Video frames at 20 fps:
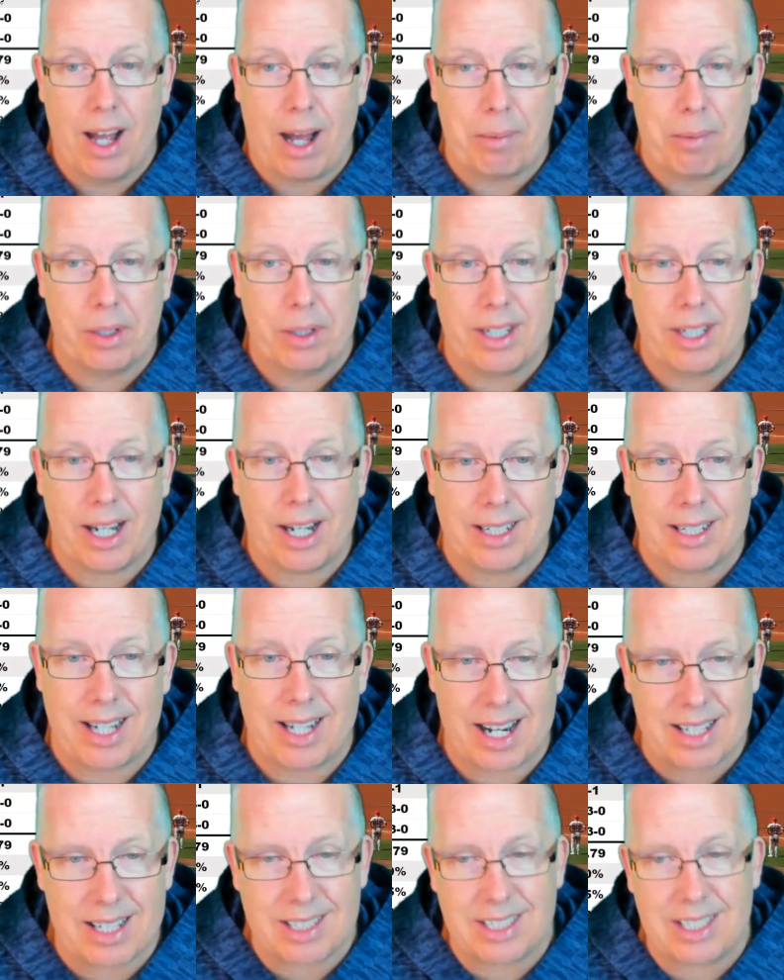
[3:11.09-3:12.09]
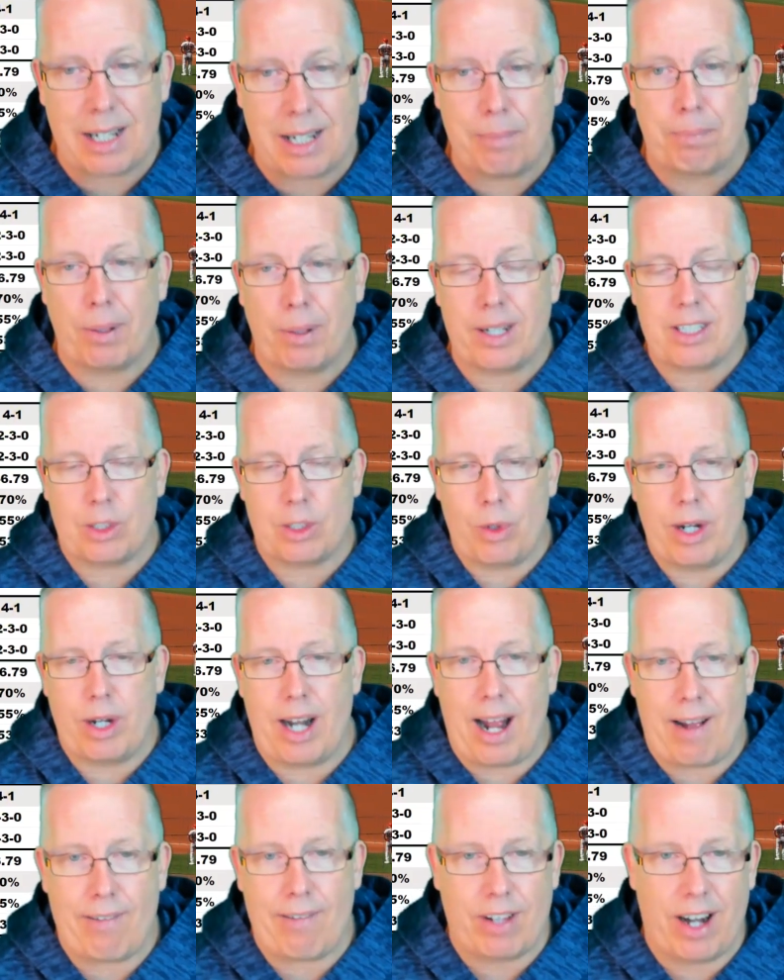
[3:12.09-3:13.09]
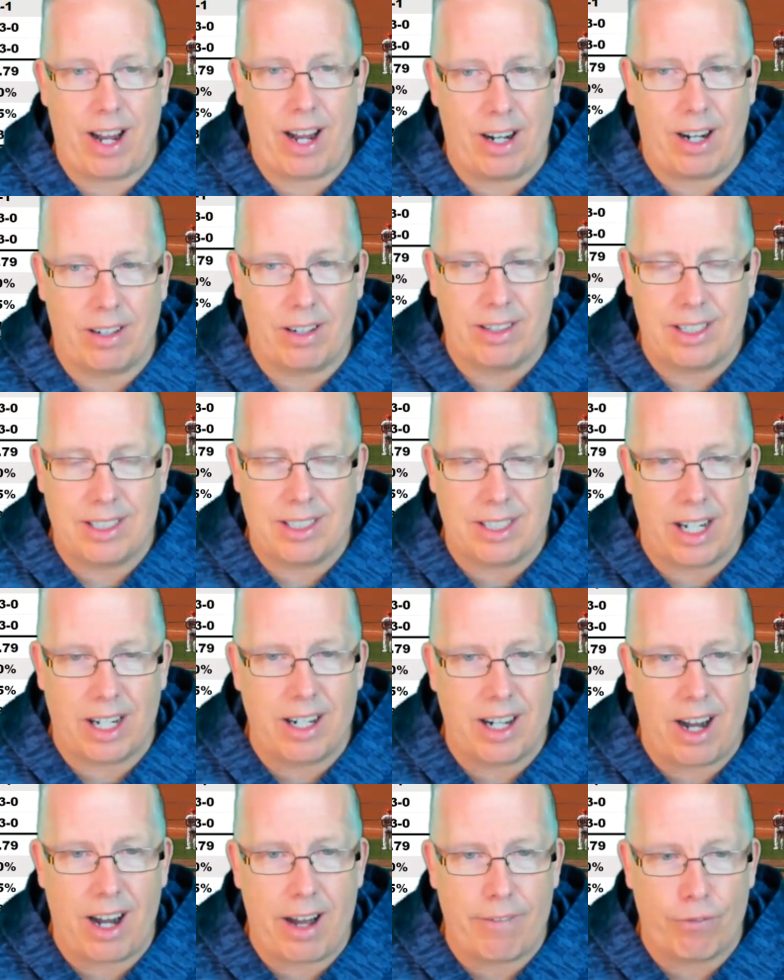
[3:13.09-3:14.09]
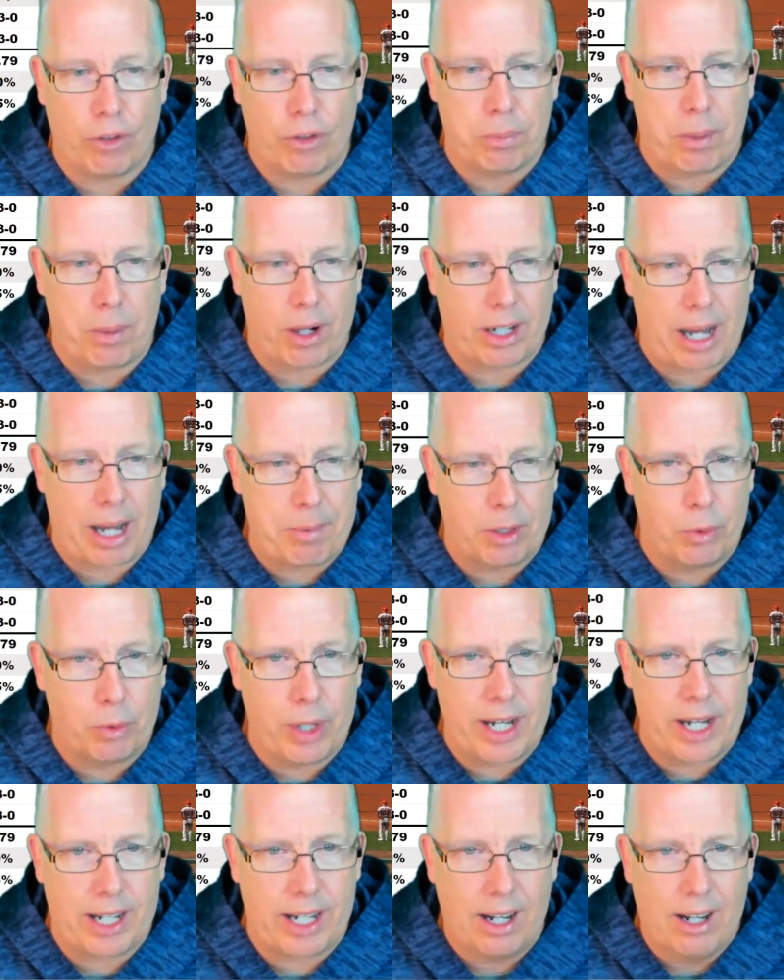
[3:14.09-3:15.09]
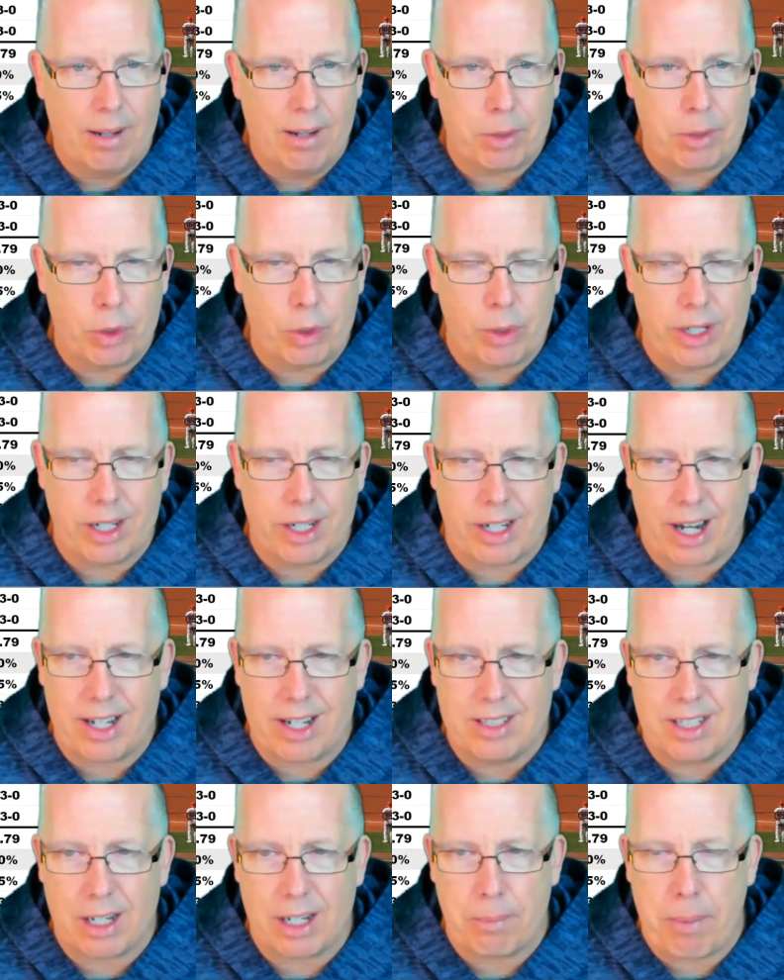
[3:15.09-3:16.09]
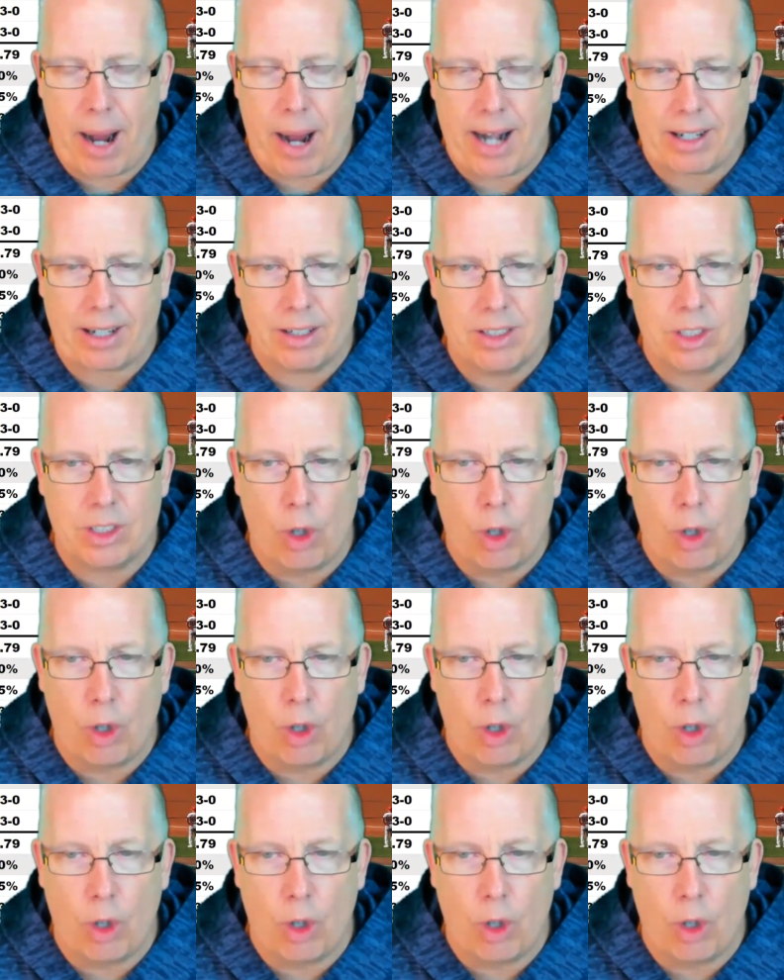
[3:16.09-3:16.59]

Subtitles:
I'm going to take Tennessee +3.5 tonight on the Sunday Night Football Game of the Week between the Titans and the Packers.